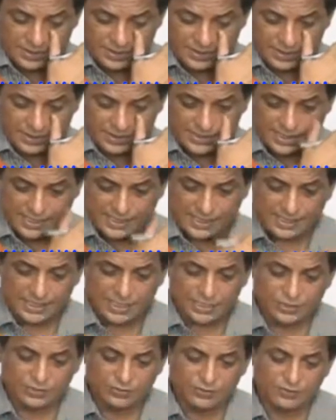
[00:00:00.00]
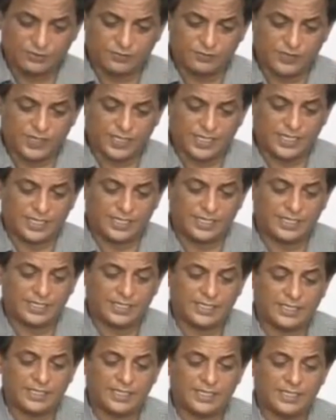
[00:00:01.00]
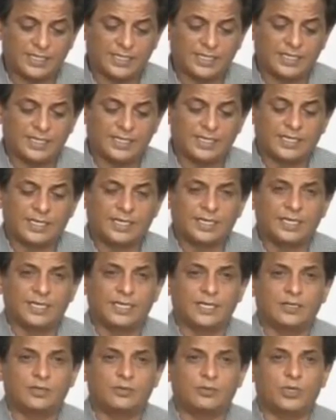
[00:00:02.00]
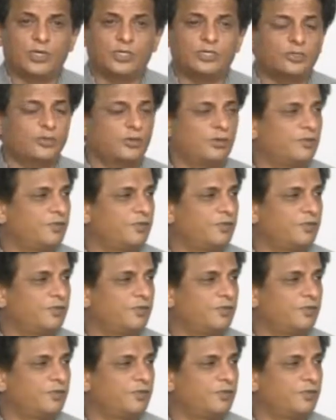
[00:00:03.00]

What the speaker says: Then suddenly you will feel, what you will